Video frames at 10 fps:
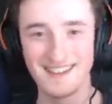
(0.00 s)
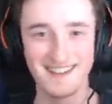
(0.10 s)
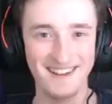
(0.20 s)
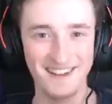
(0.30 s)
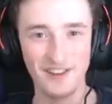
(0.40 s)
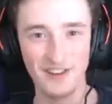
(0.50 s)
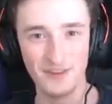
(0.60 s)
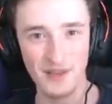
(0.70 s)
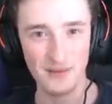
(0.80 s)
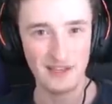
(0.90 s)
uh, that is
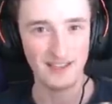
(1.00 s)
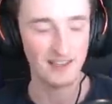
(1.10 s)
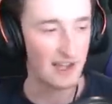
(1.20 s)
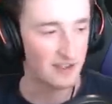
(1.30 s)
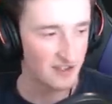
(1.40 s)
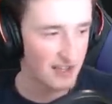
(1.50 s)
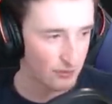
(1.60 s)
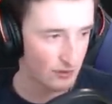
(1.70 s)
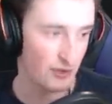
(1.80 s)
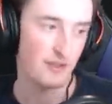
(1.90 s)
maybe less
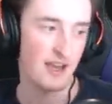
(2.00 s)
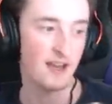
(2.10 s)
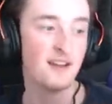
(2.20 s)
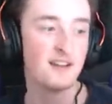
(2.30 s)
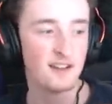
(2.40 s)
savoury on there